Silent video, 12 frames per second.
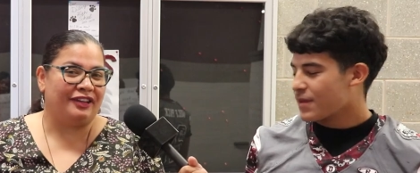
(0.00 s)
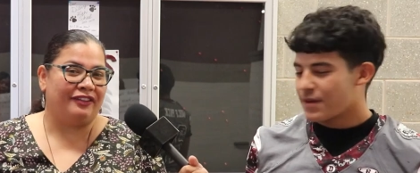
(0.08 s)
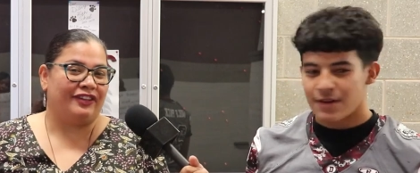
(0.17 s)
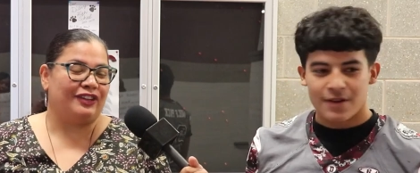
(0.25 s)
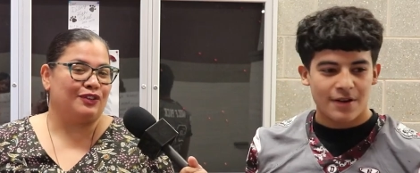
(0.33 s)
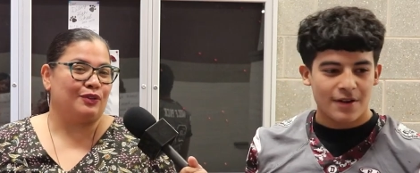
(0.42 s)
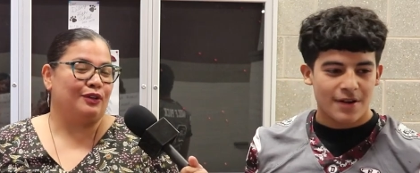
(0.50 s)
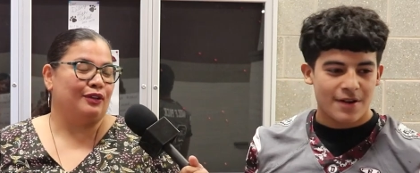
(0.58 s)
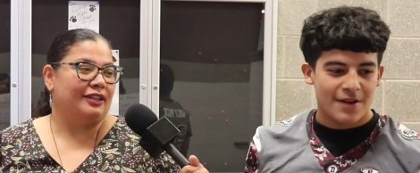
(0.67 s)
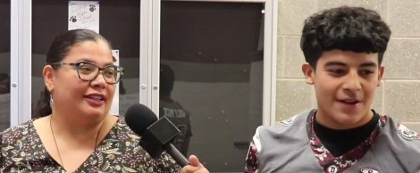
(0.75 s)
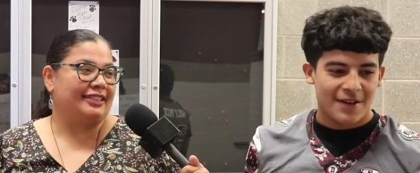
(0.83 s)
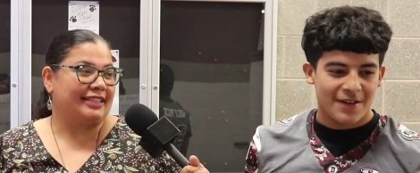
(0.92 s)

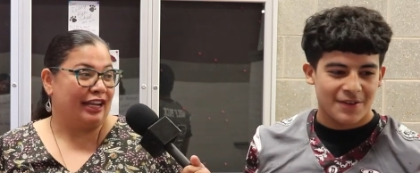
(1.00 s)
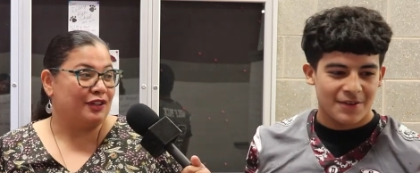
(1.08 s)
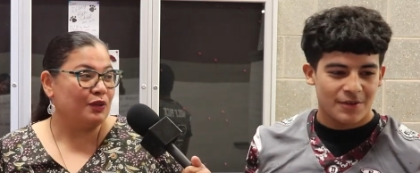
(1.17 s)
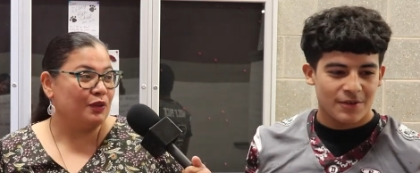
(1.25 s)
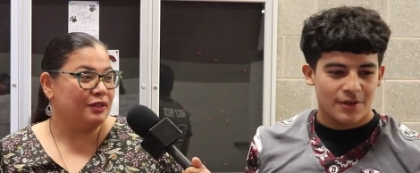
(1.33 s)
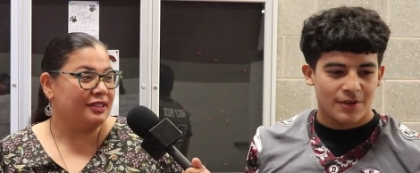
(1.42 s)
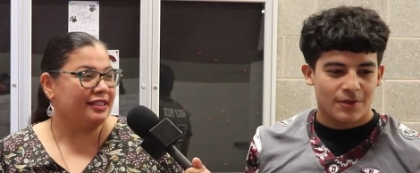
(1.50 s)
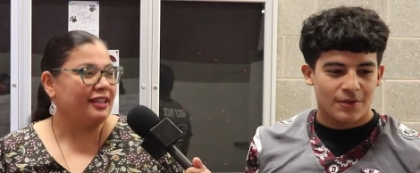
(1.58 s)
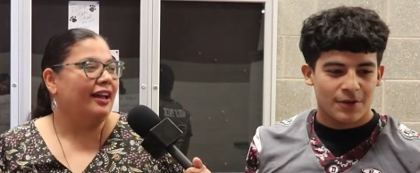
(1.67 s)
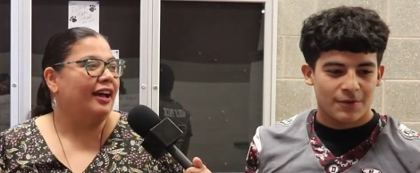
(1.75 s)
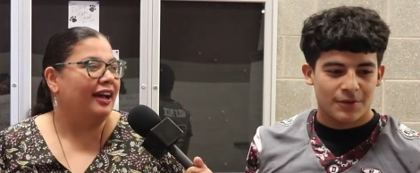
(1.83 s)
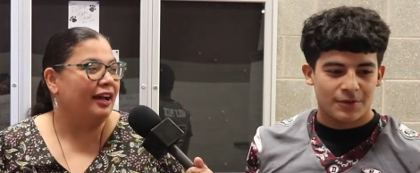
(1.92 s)
Speaker 1: individual schedules.
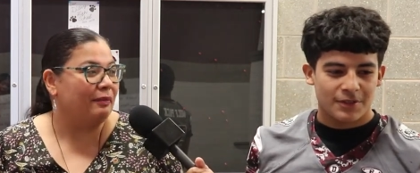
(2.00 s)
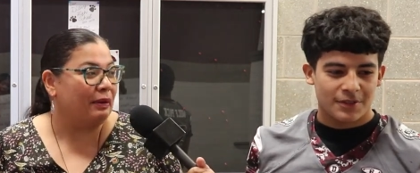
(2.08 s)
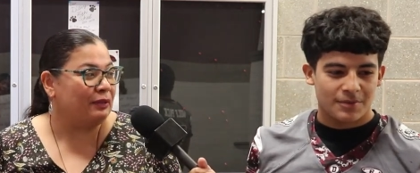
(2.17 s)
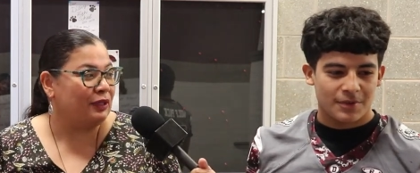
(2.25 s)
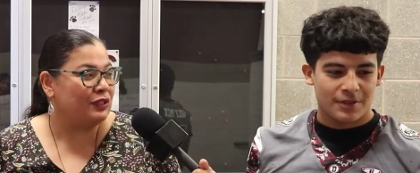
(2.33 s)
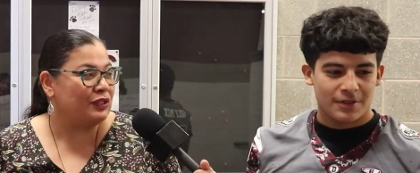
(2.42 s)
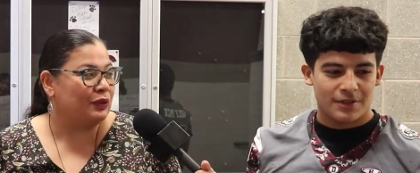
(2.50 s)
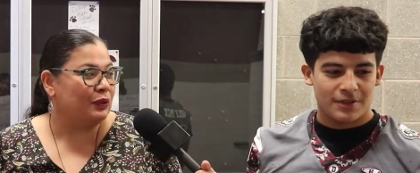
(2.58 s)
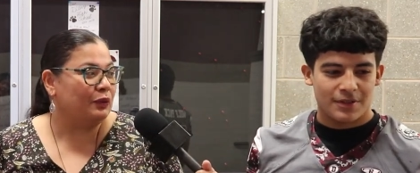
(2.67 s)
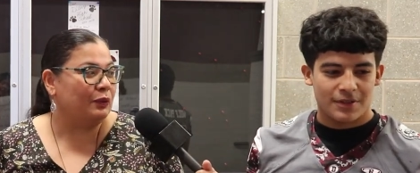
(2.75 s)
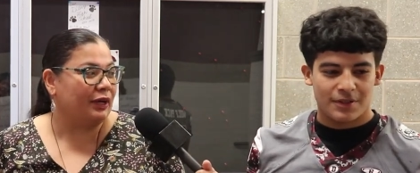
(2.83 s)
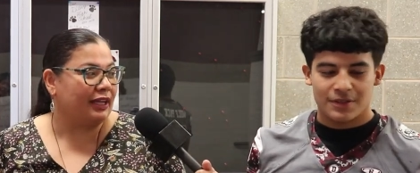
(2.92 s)
Um, I'm new
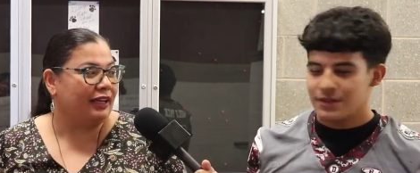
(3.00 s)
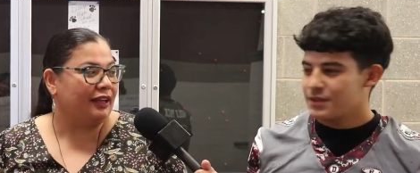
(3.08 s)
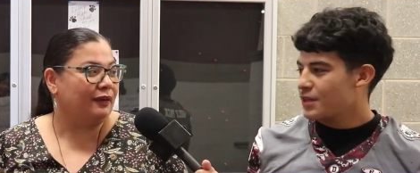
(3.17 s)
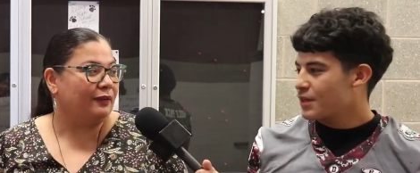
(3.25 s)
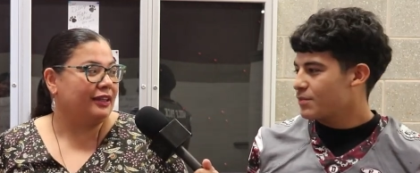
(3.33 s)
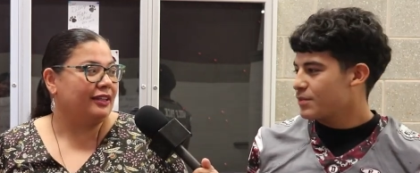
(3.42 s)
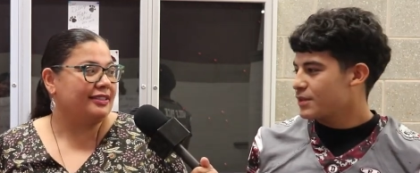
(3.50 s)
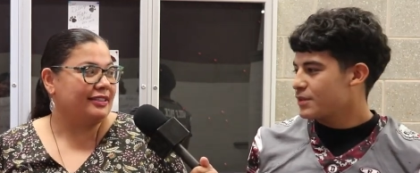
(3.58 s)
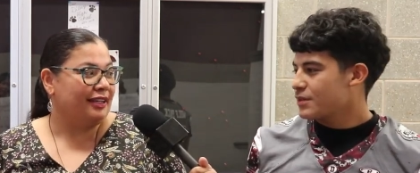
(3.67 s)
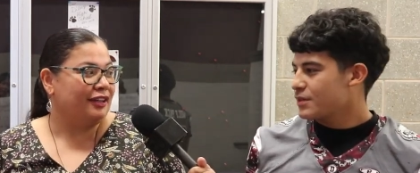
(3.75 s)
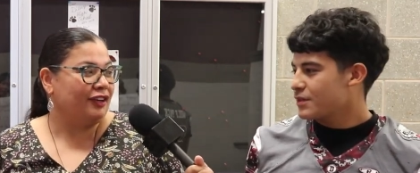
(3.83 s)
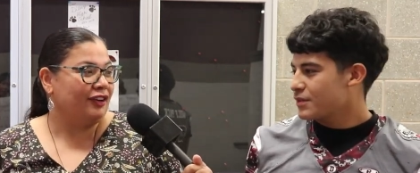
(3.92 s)
to working with the
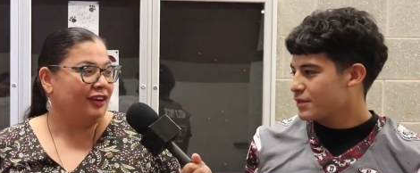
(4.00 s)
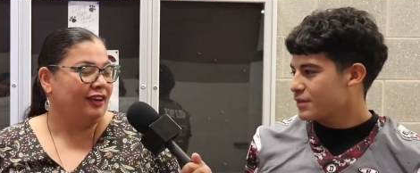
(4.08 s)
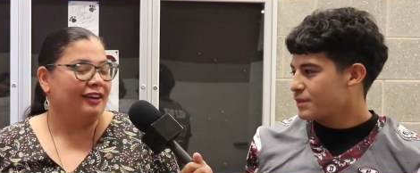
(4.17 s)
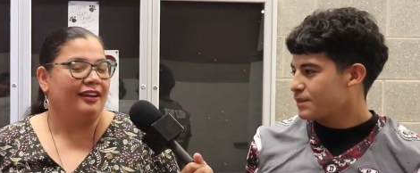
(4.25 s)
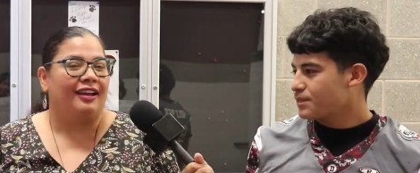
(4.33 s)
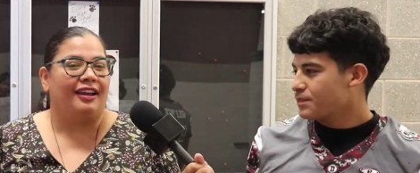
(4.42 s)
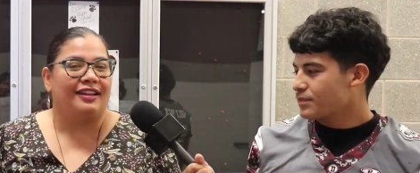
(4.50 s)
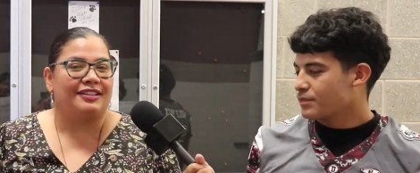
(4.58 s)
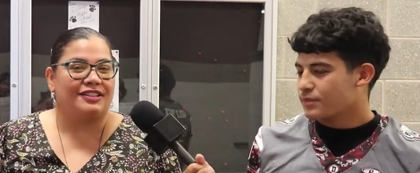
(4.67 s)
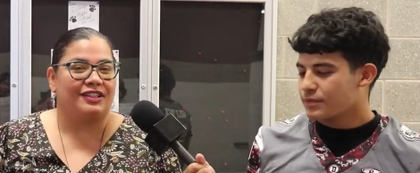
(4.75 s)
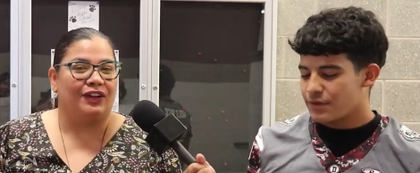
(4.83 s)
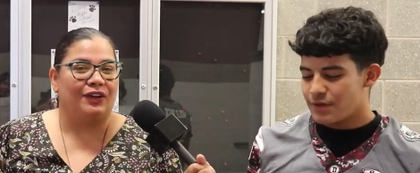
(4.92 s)
sender,
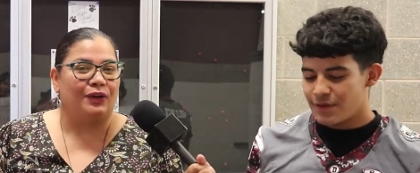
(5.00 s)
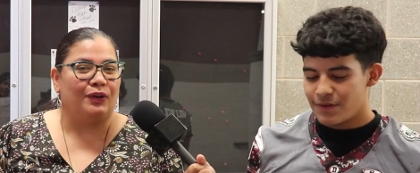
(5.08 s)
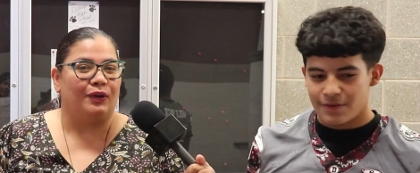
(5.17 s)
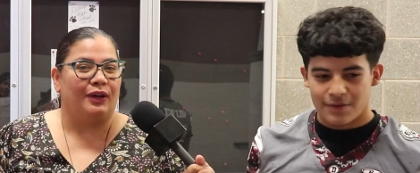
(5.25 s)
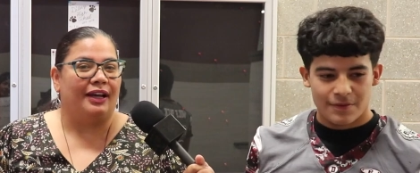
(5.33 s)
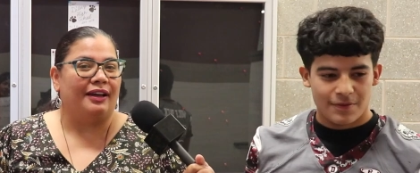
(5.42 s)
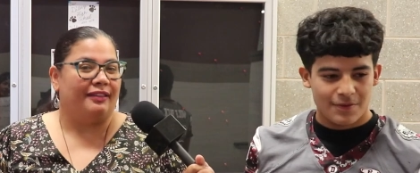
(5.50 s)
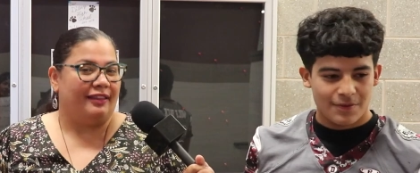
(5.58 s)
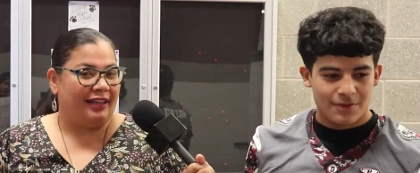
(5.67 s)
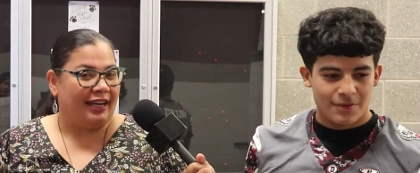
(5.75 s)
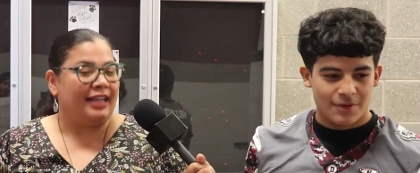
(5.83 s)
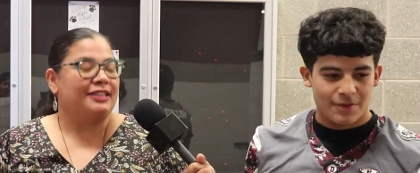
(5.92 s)
so uh,
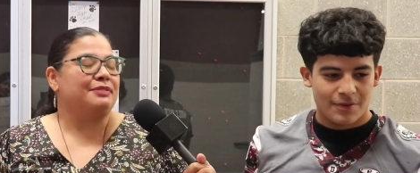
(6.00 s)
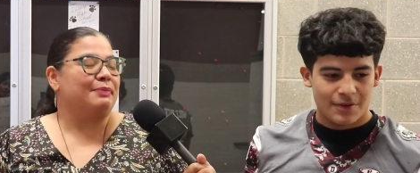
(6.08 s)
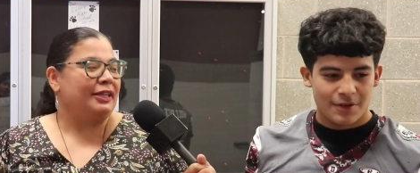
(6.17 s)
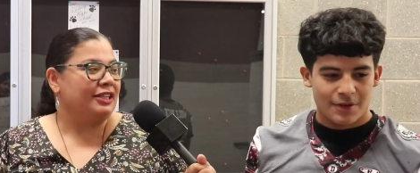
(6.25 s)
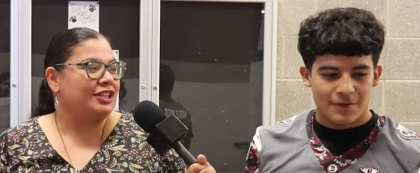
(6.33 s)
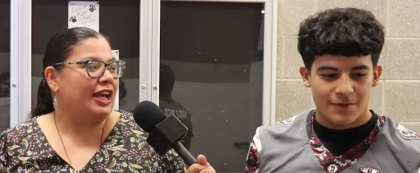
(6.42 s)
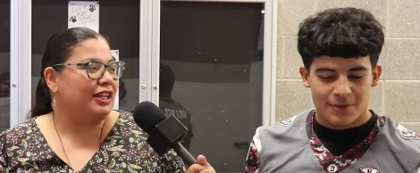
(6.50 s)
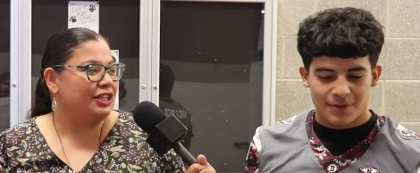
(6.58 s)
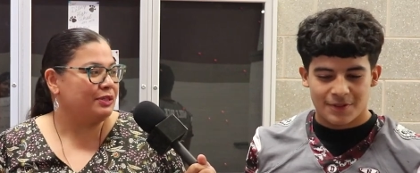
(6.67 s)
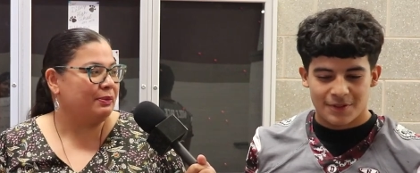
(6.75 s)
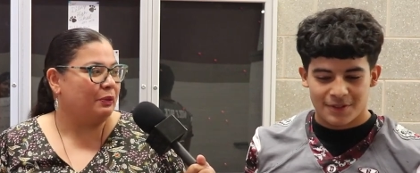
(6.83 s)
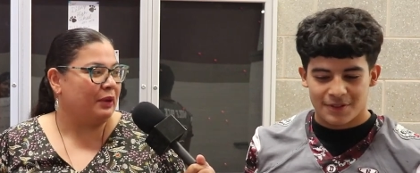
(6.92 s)
it has been a
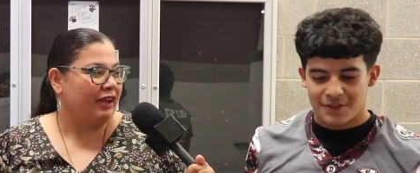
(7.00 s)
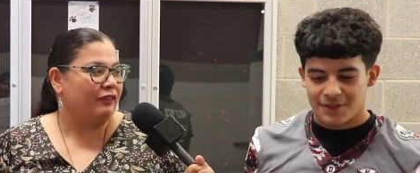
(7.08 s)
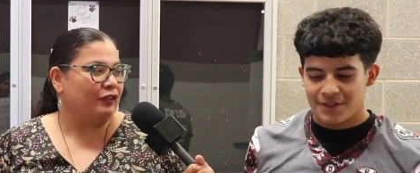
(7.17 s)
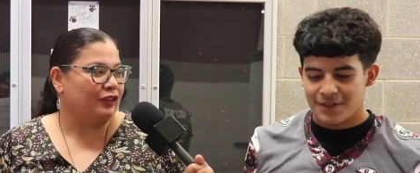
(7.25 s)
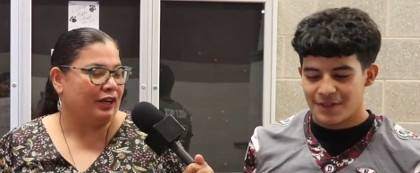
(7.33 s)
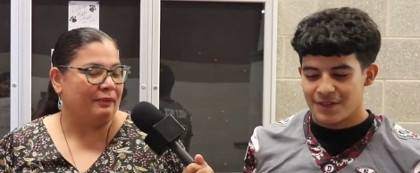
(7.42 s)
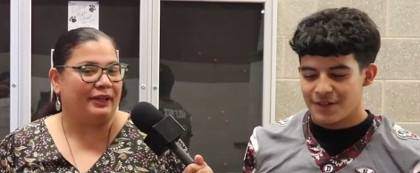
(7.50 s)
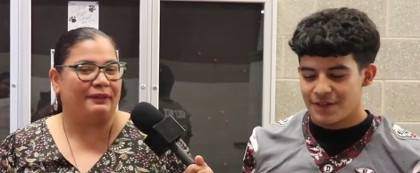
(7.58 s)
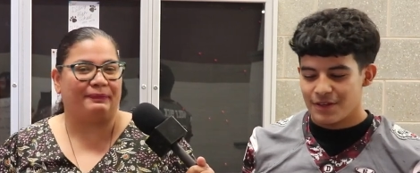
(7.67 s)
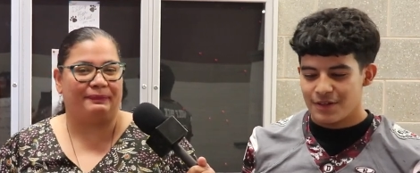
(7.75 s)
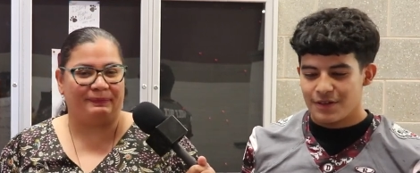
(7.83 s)
challenge, but we have overcome it.